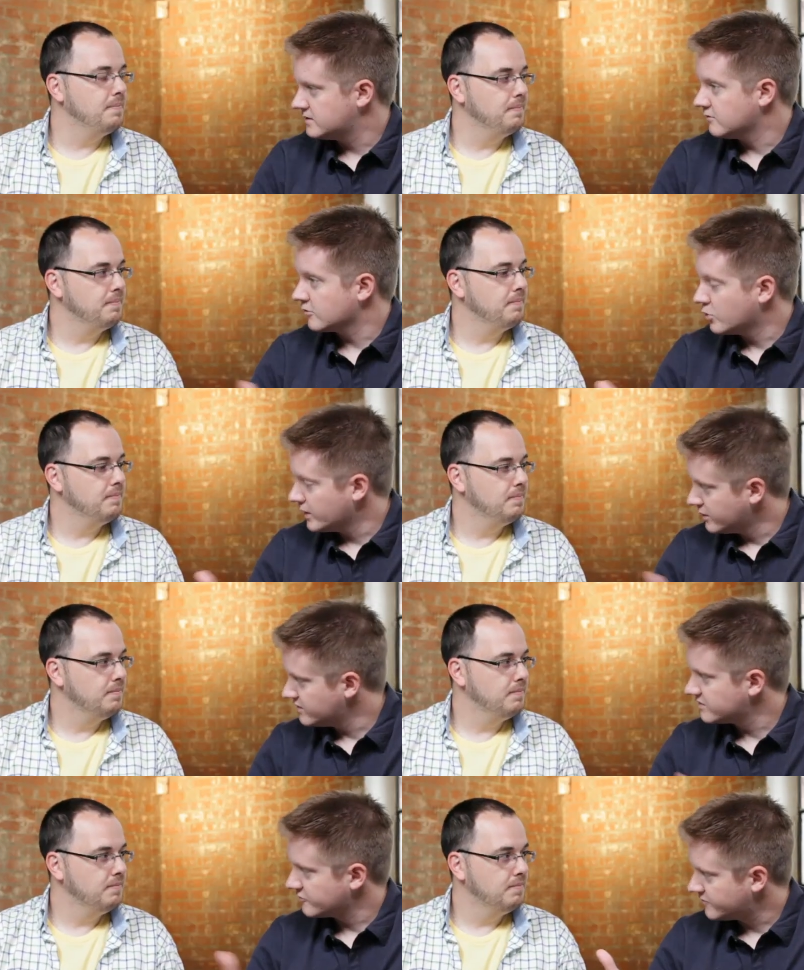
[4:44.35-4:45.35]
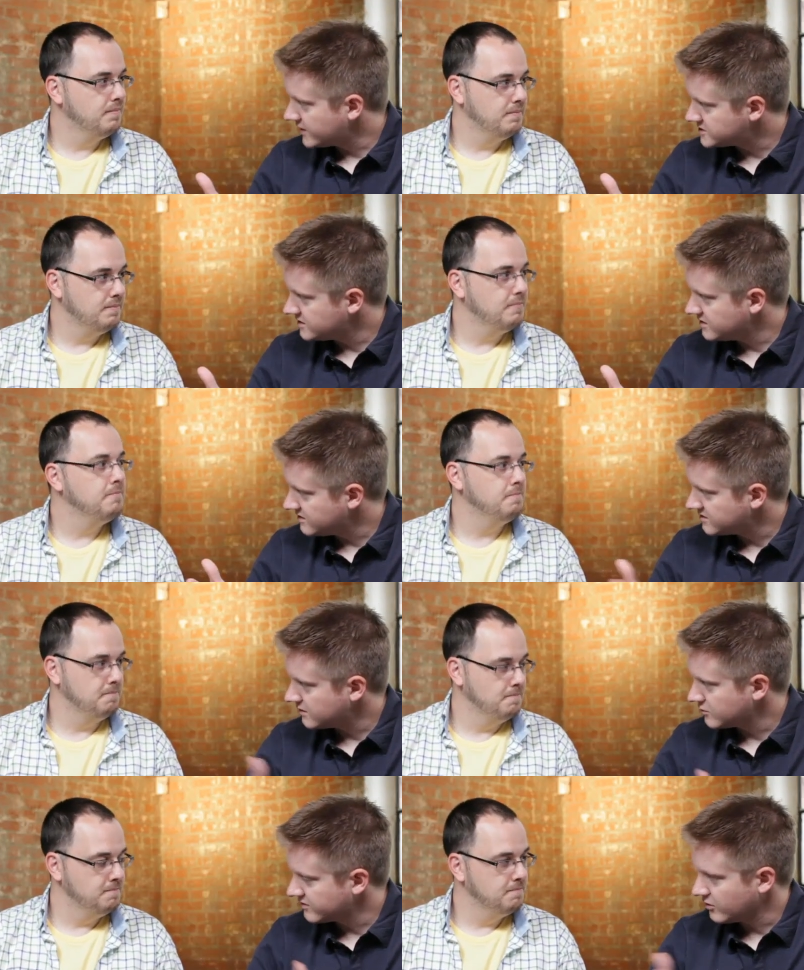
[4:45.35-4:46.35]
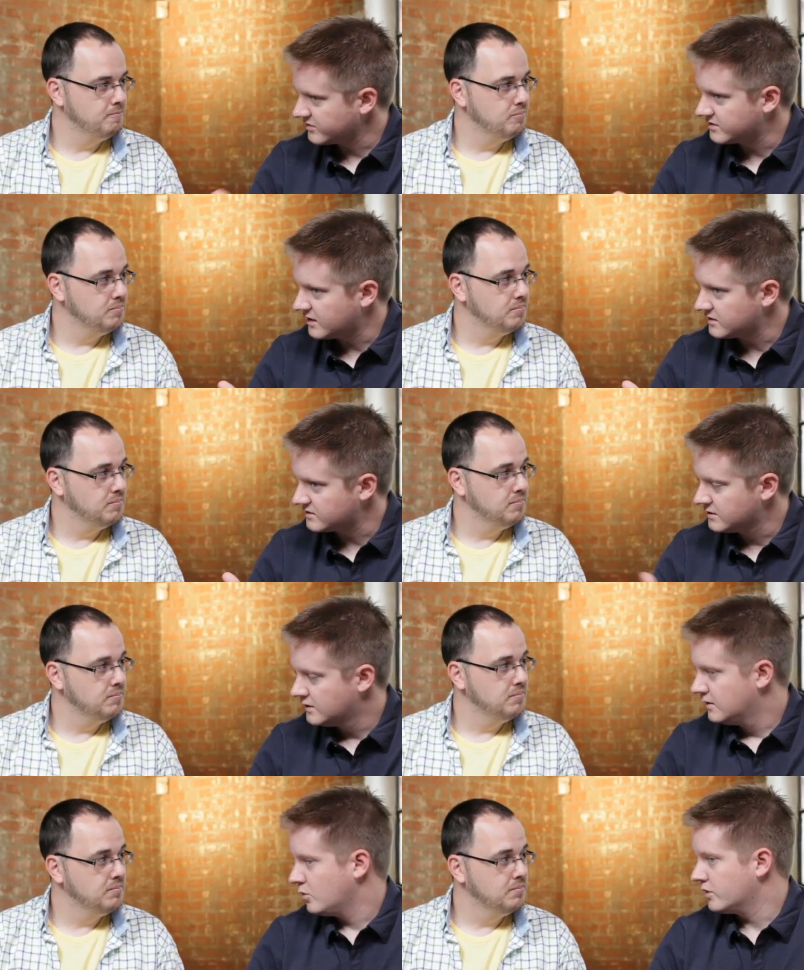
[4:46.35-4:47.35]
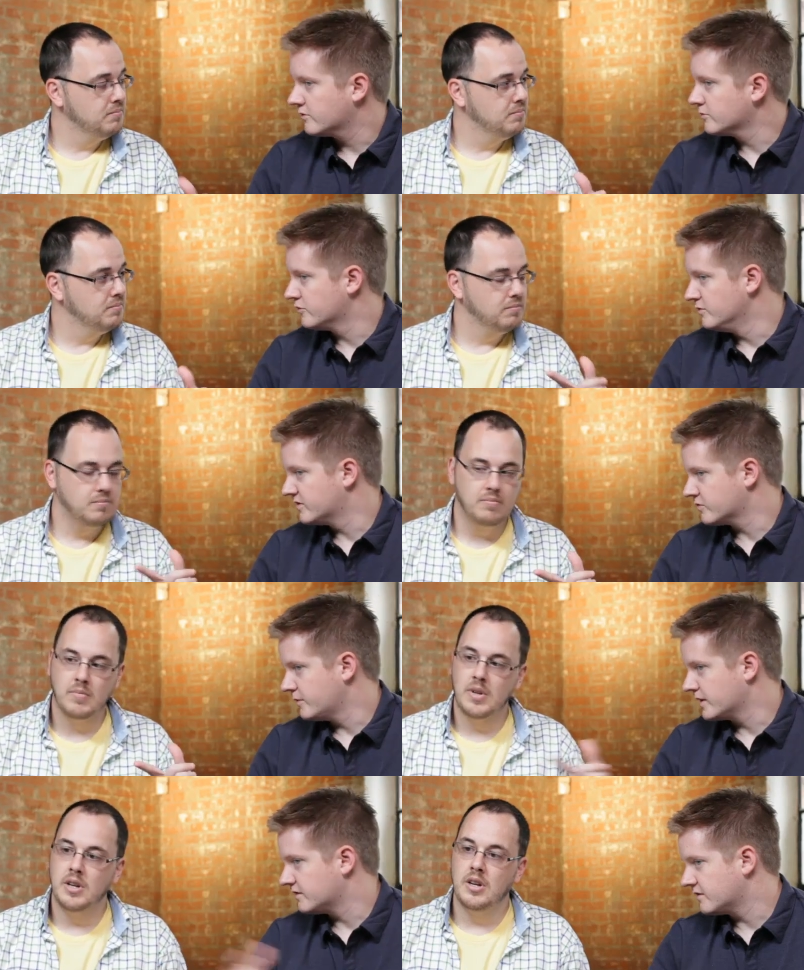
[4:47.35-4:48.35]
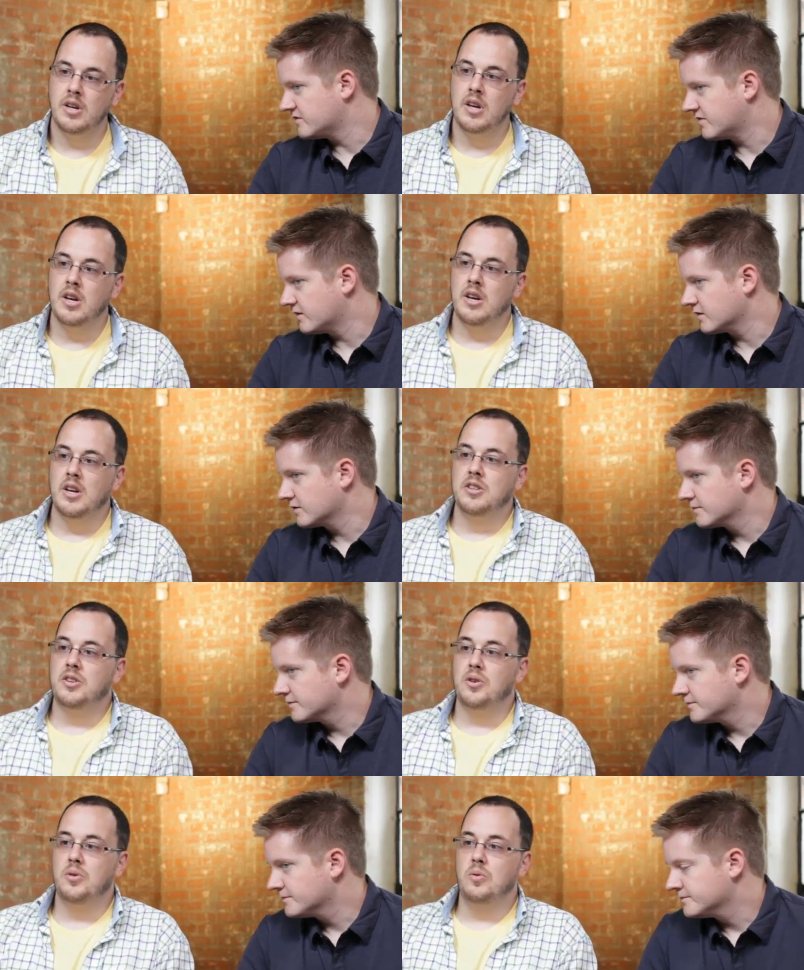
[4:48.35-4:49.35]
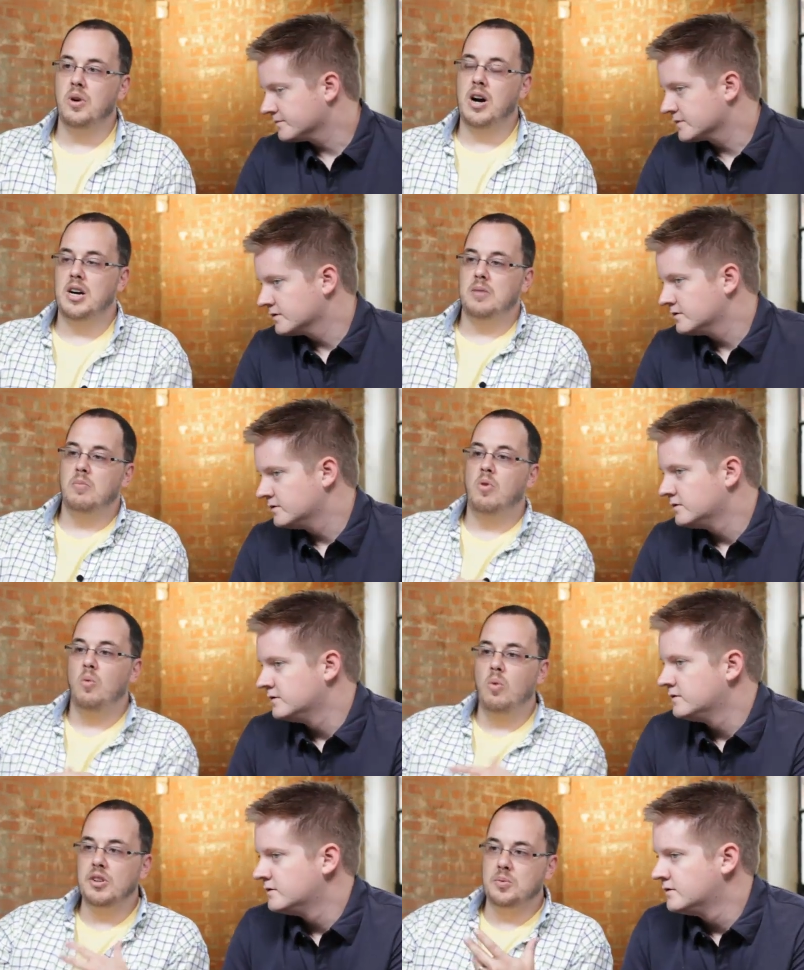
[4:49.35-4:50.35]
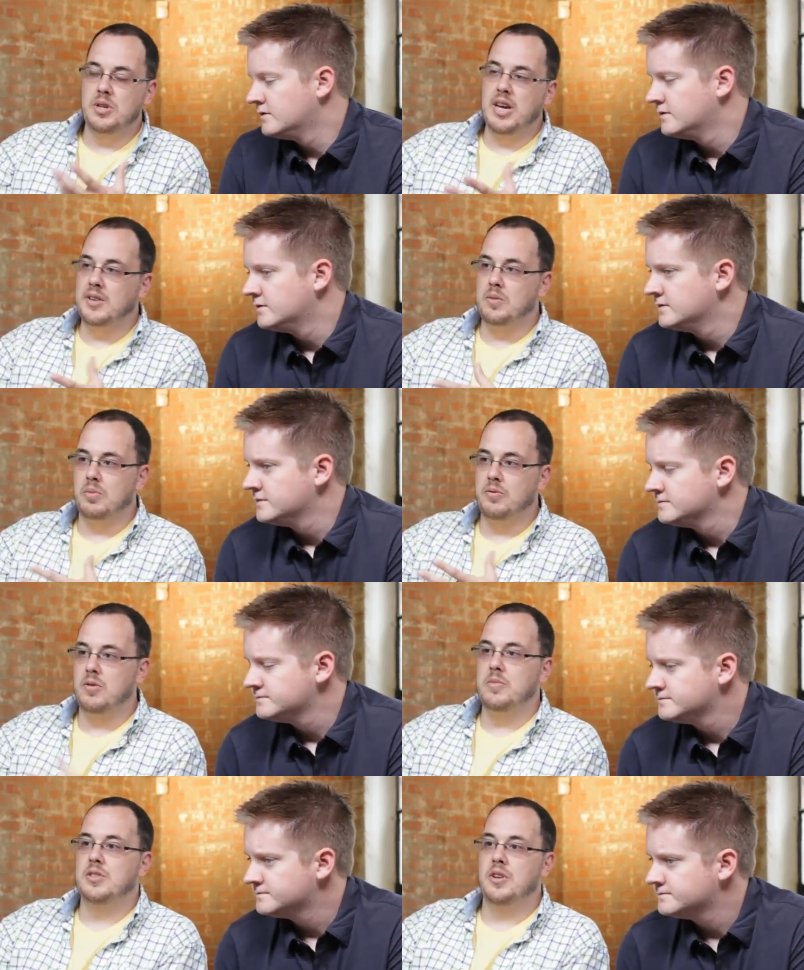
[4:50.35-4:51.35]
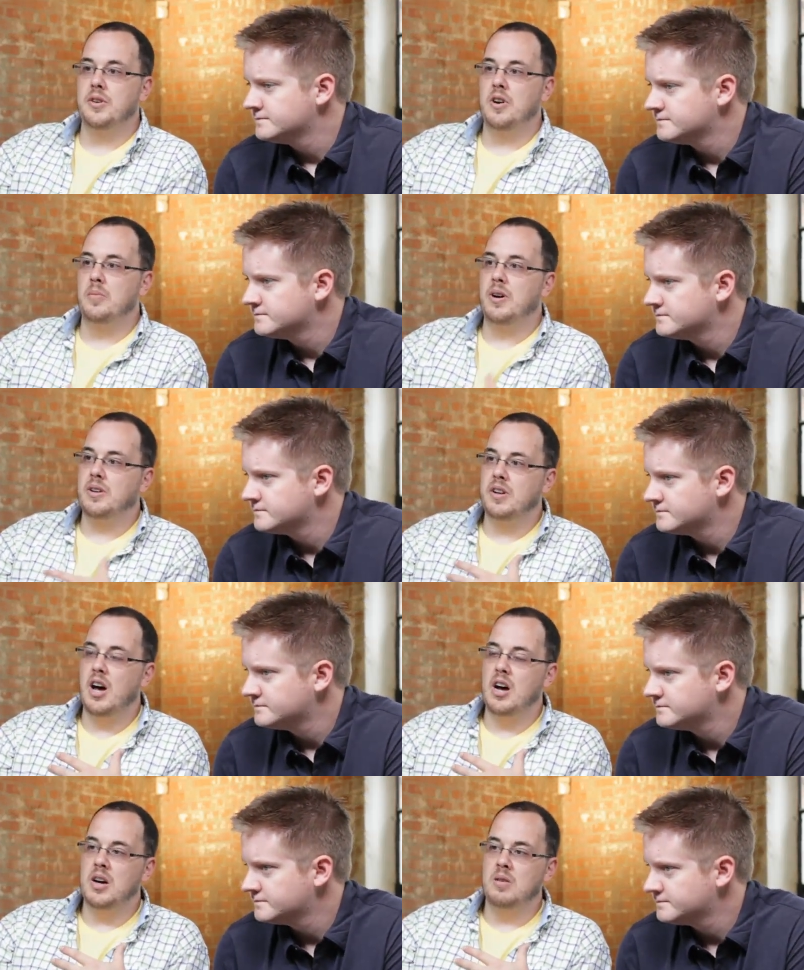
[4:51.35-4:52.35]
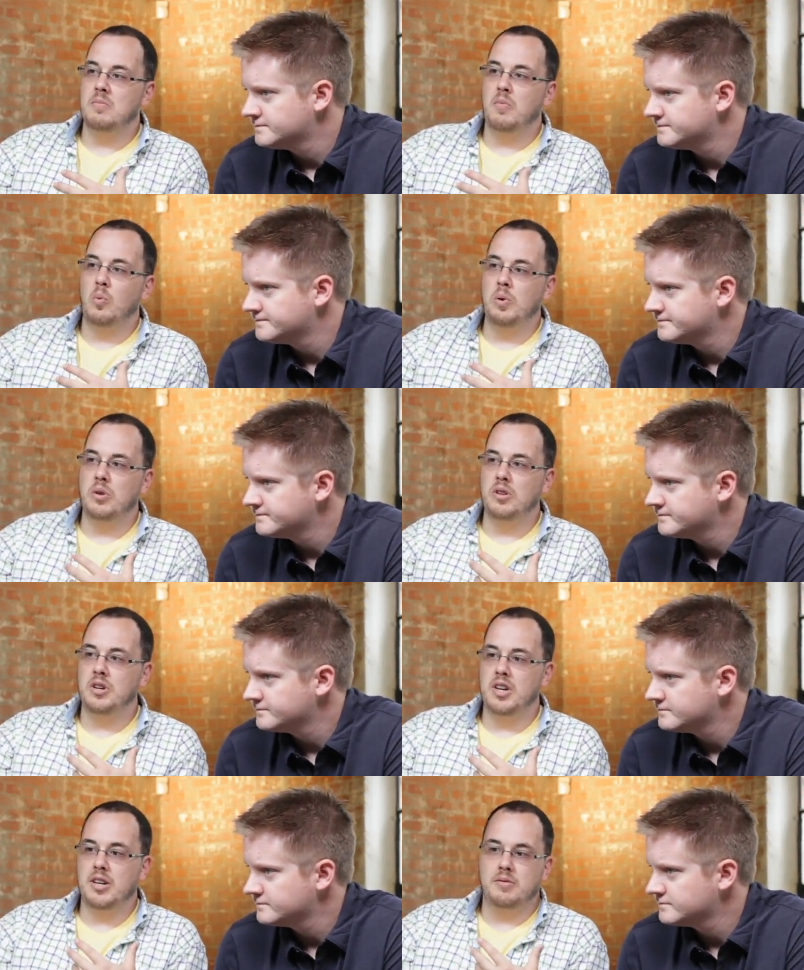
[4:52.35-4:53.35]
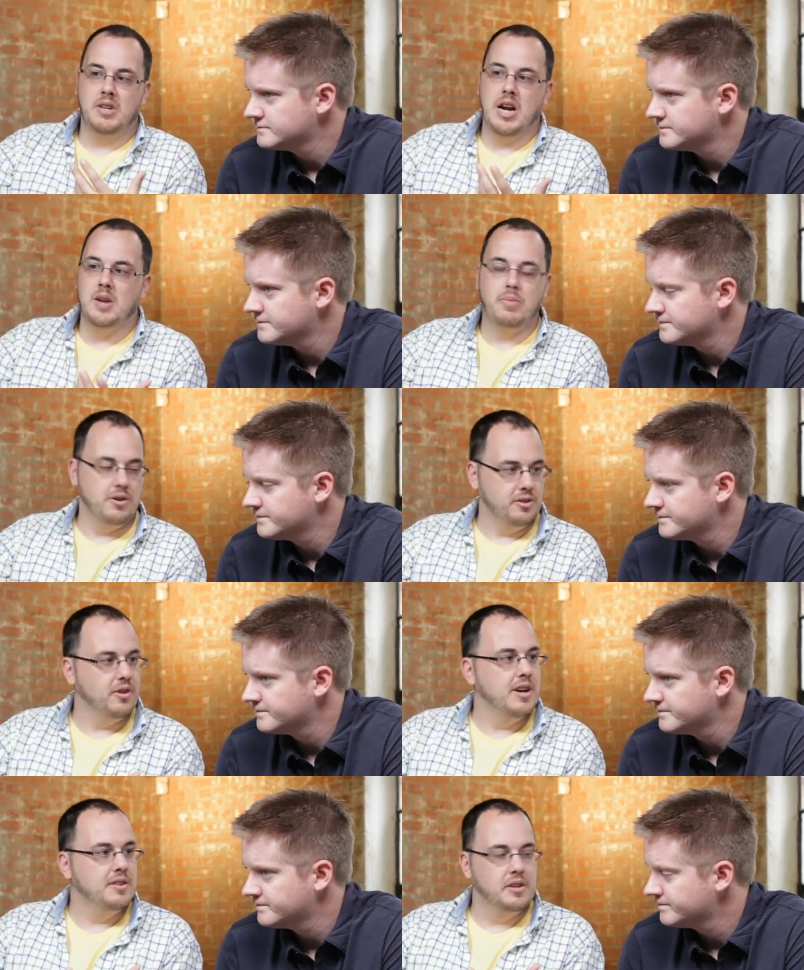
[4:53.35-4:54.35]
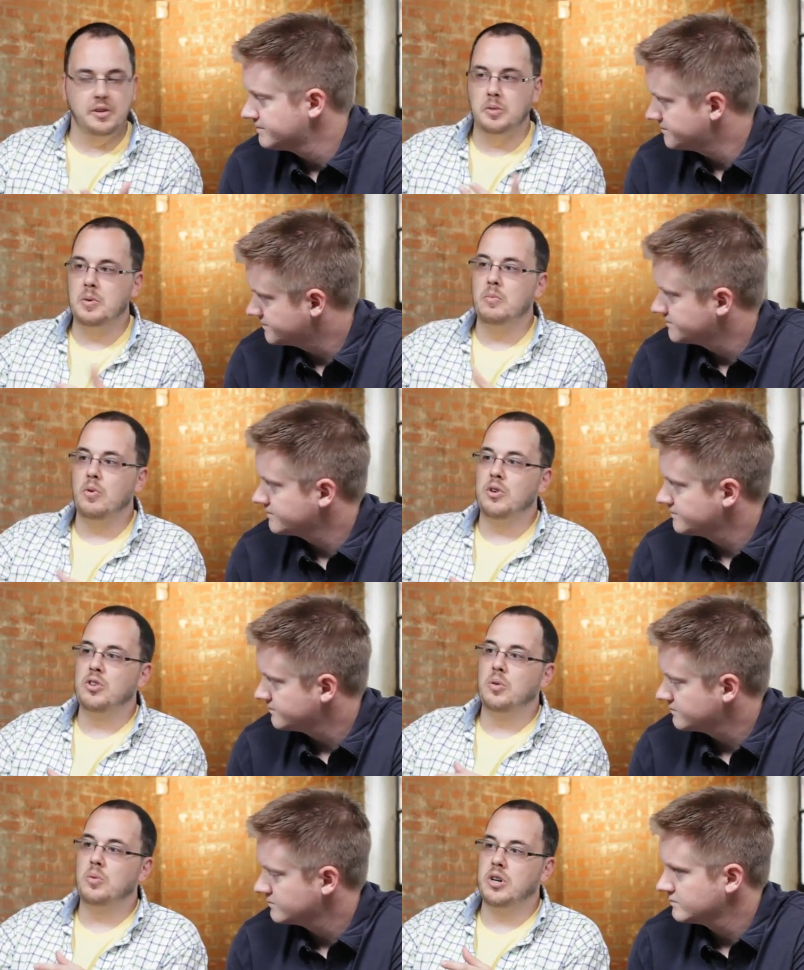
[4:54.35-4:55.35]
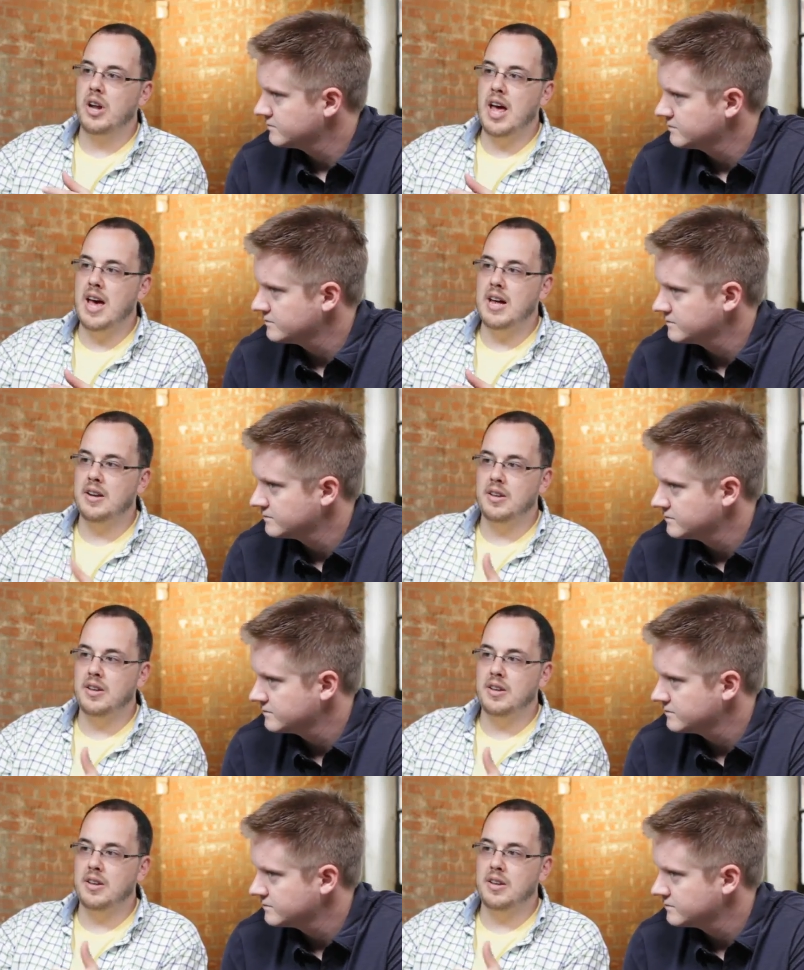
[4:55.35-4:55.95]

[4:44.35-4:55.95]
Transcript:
Speaker 1: either queries or fetches mm-hmm. and result sets. What other improvements are we making to this thing? So um,
Speaker 2: once we get some performance under our belt, um, we want to look at kind of personalizing a little bit more. So we're going to add